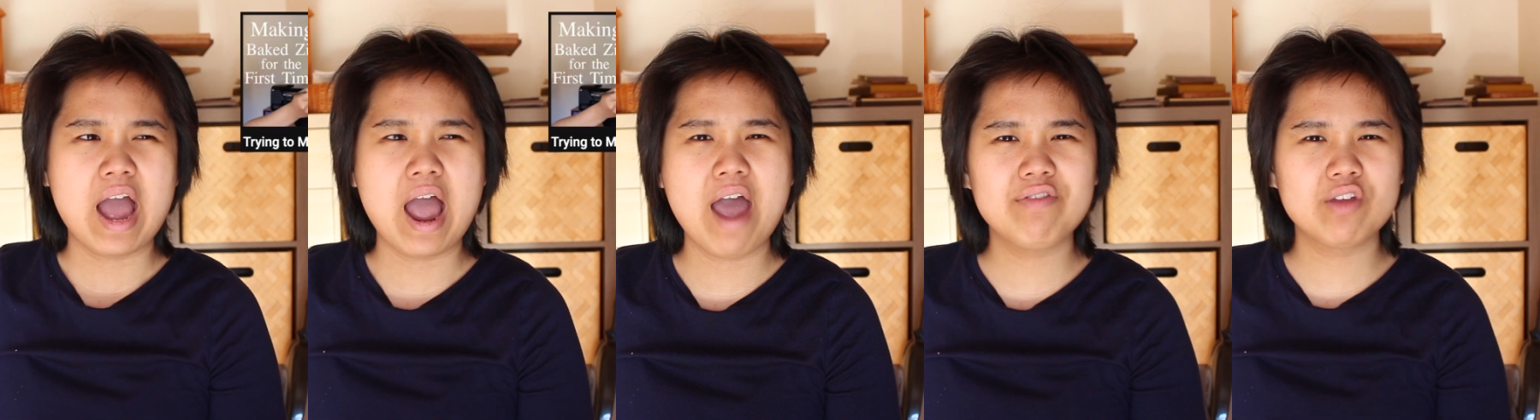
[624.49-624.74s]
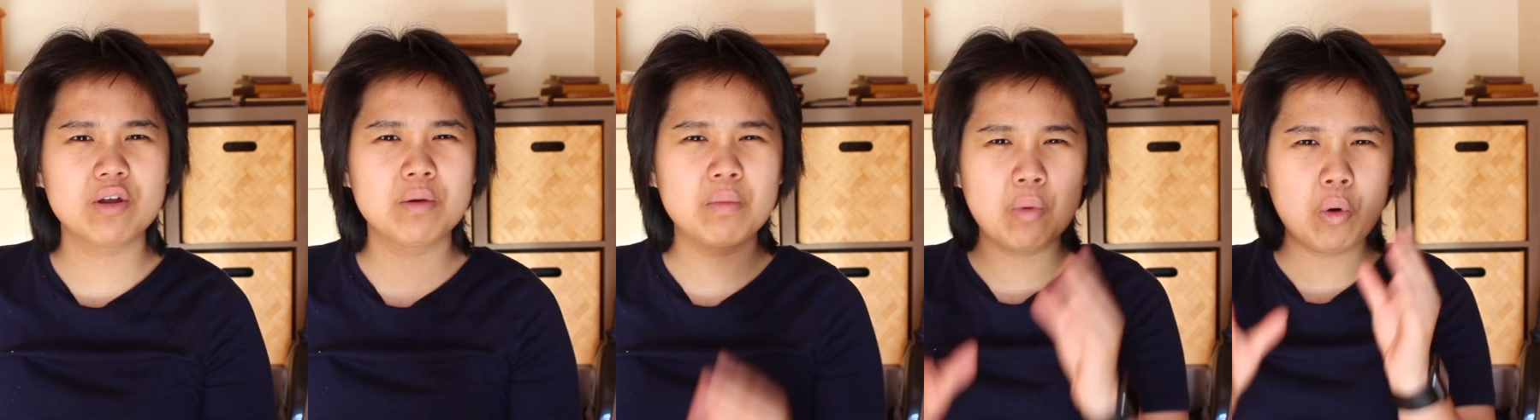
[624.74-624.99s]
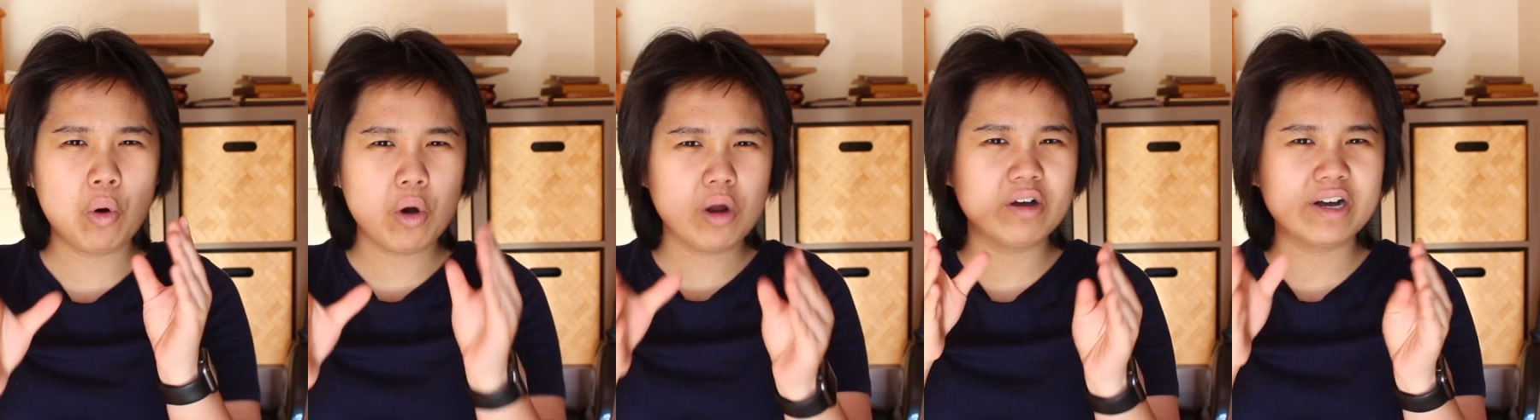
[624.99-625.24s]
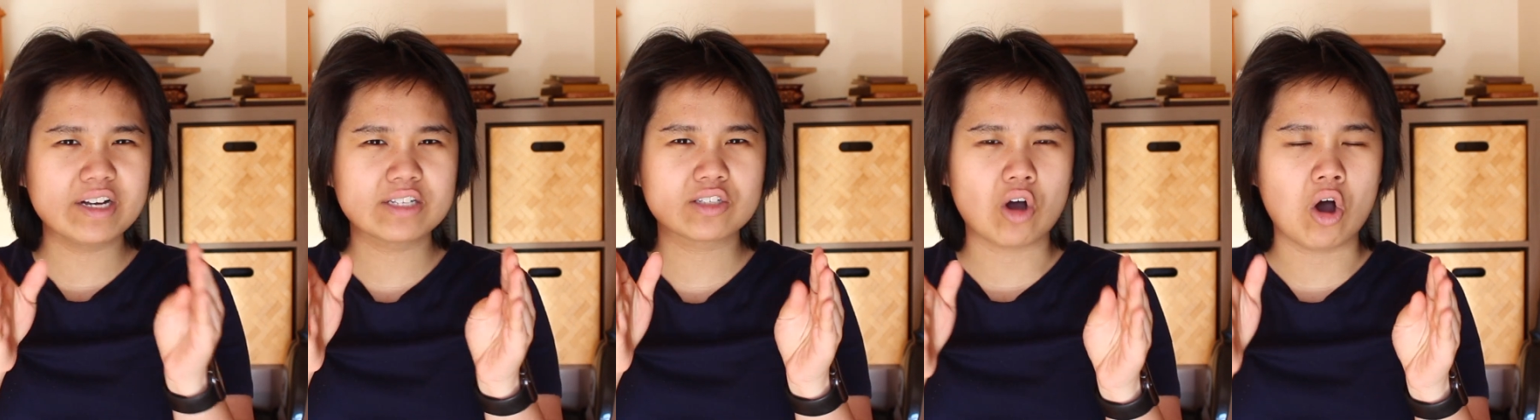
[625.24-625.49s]
and they're more
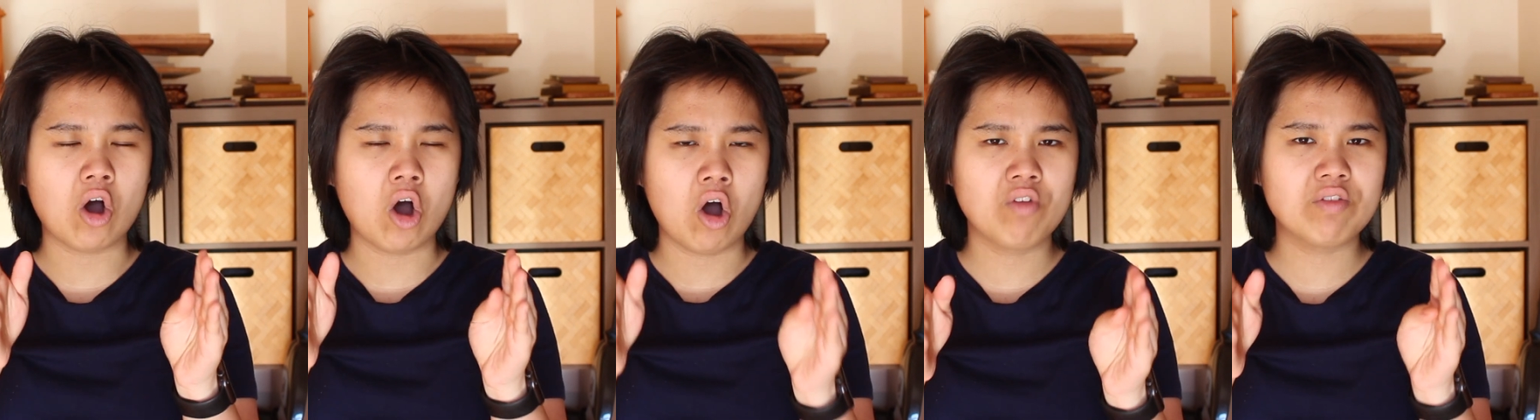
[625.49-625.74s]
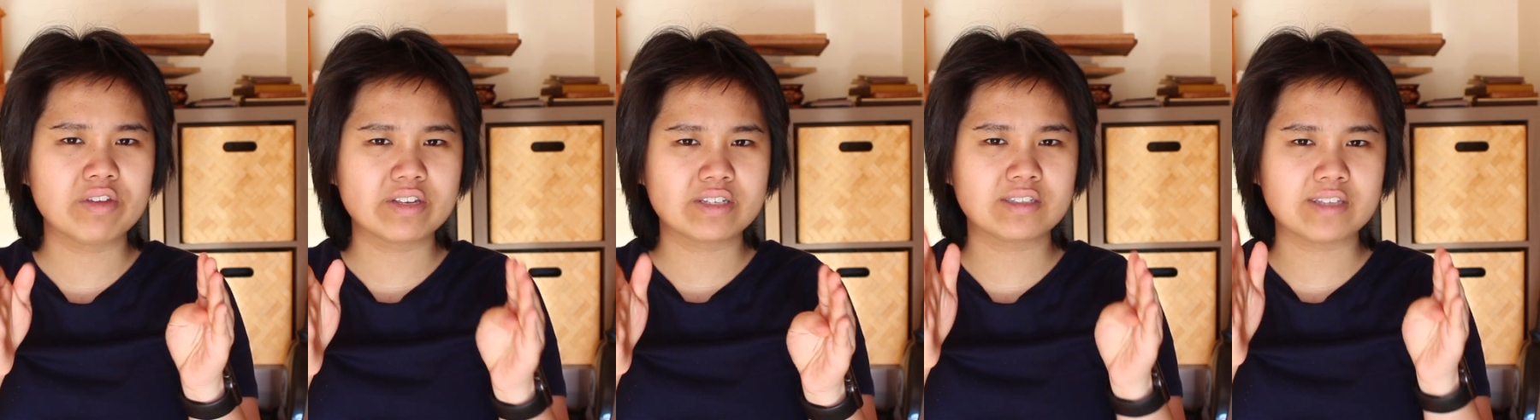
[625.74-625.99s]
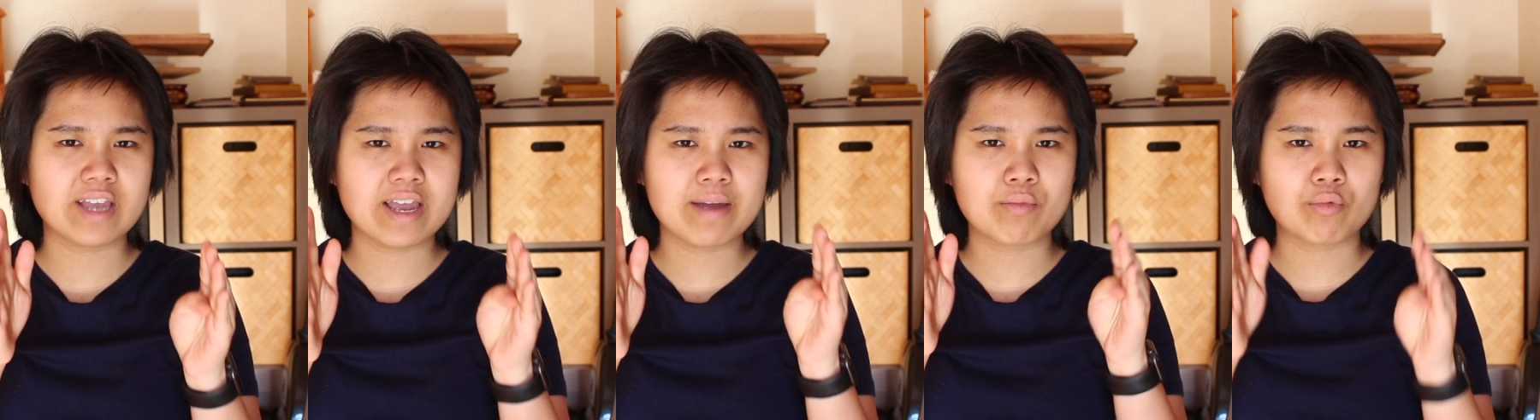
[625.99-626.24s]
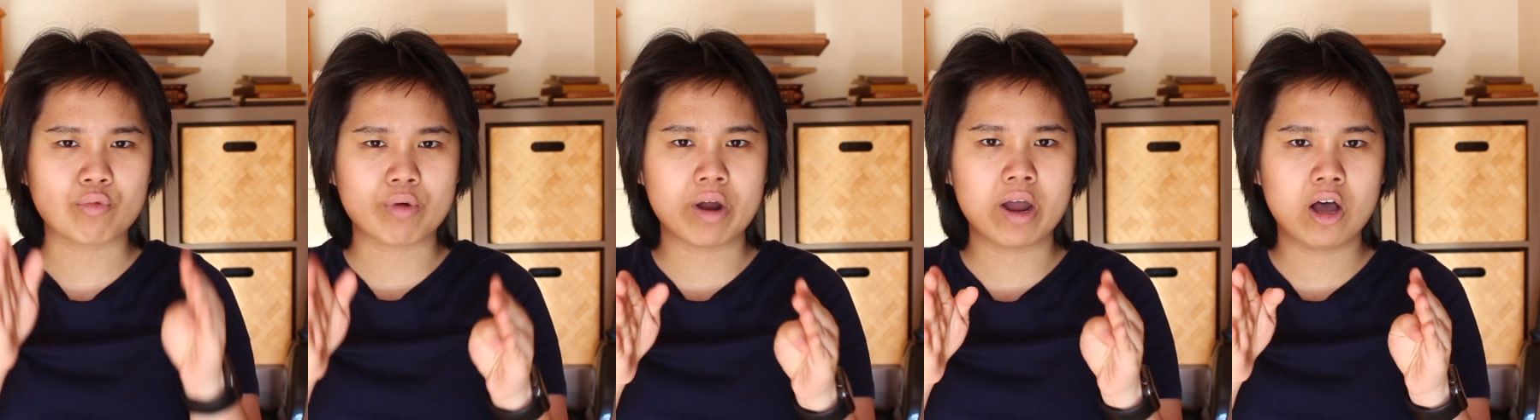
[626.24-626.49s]
or less all in the
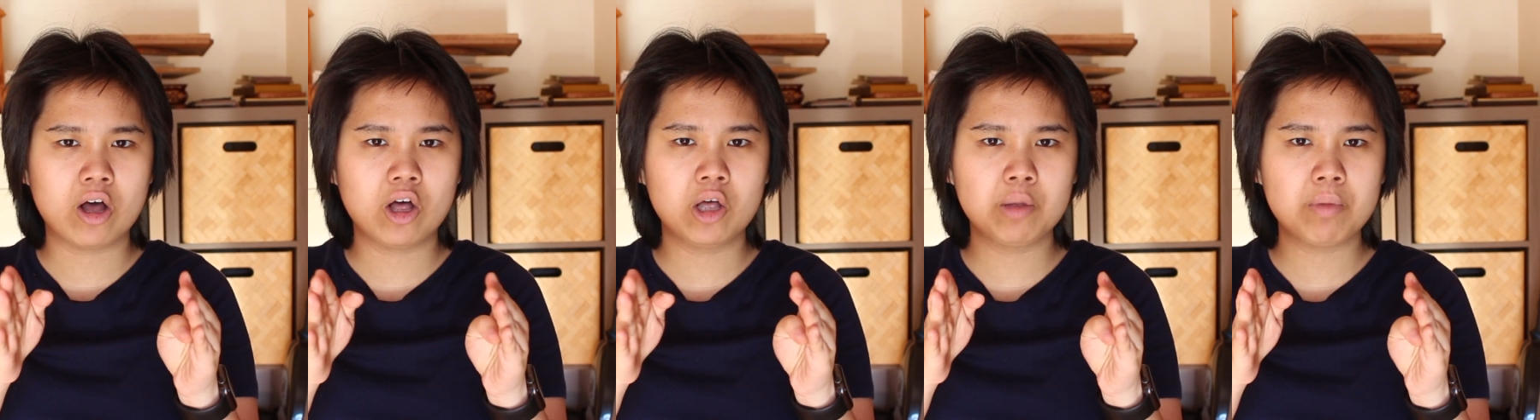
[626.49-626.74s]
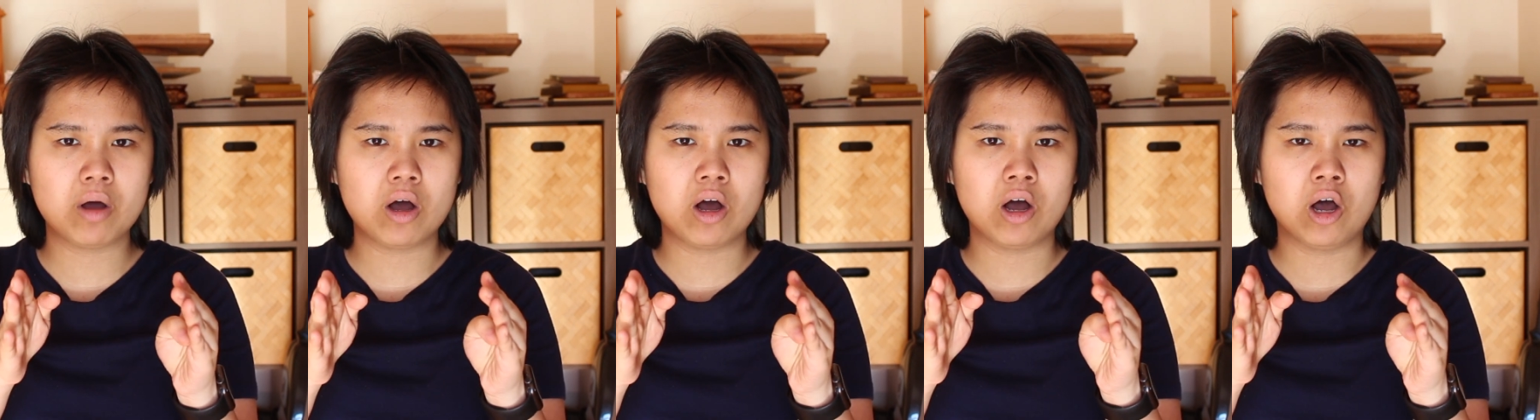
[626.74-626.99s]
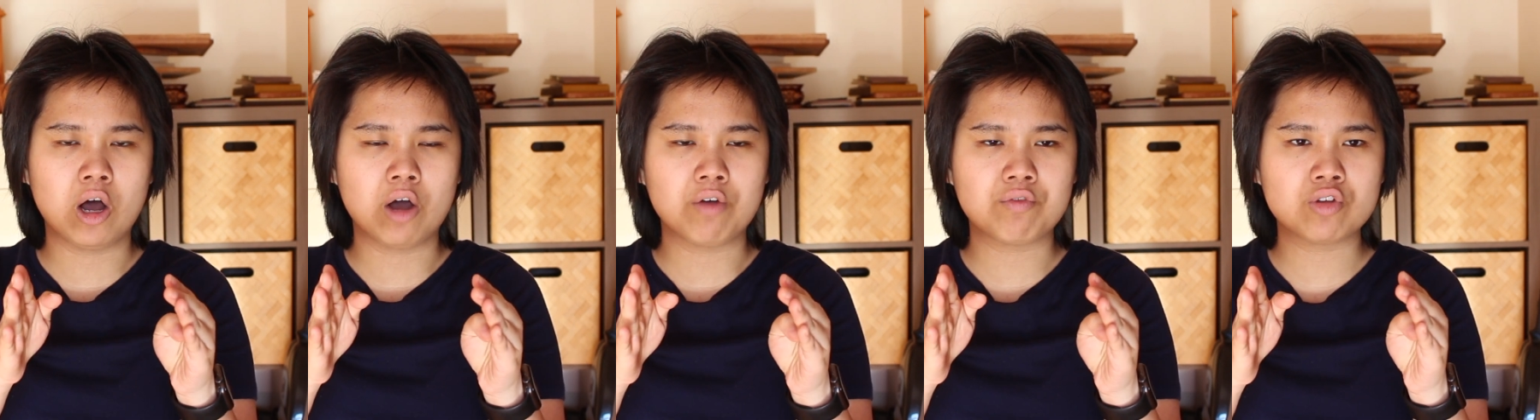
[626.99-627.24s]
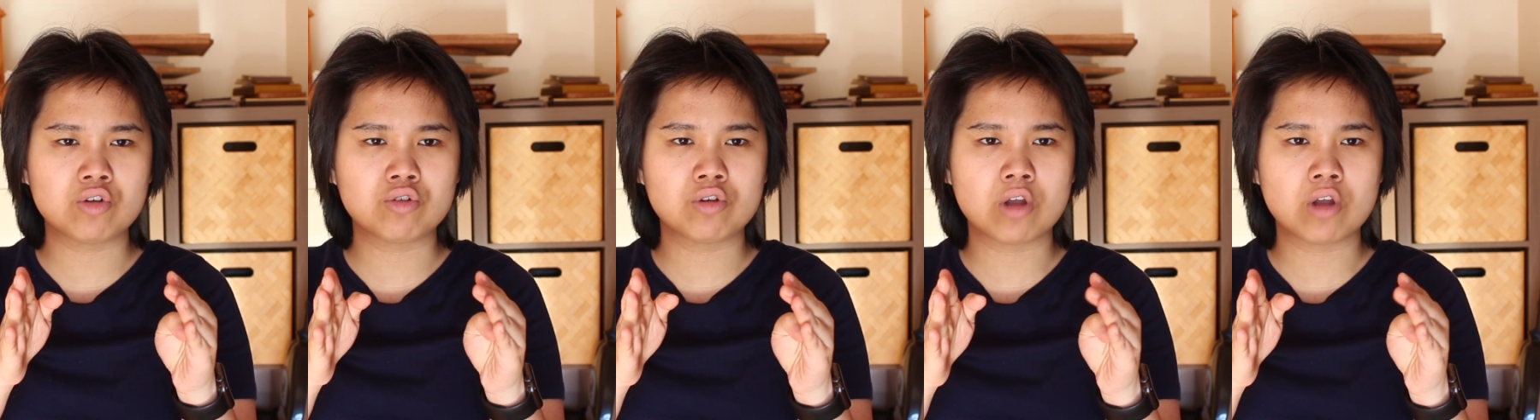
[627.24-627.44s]
same realm of,